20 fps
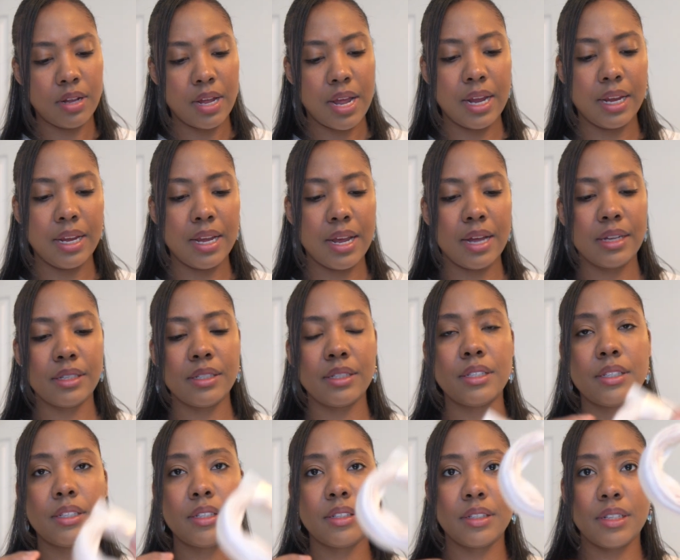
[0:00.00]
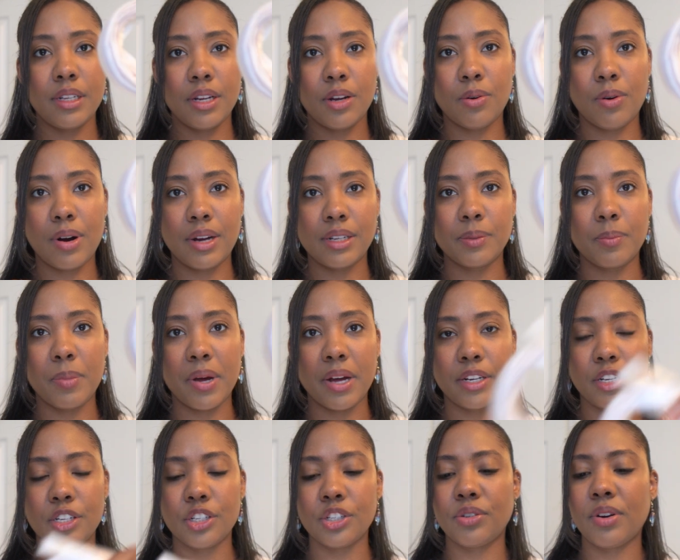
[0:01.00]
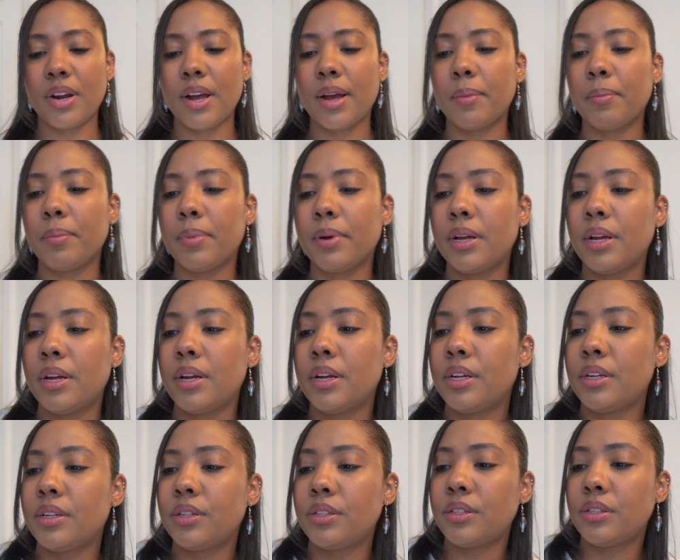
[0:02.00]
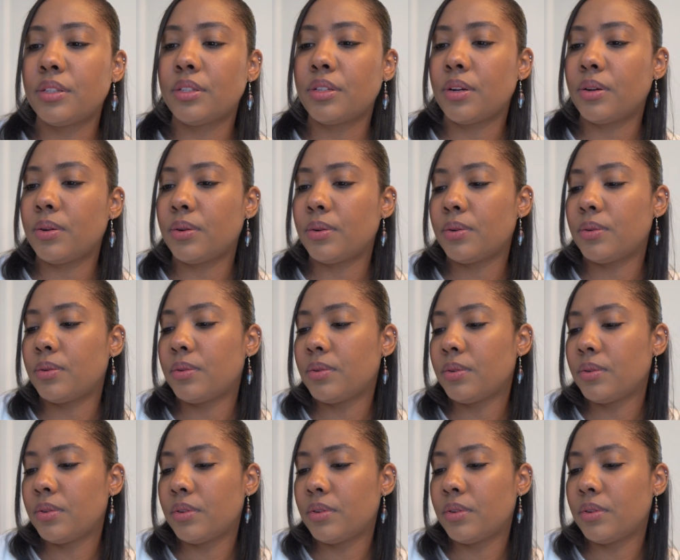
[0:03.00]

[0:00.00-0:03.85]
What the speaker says: I guess this is the crossbody strap. So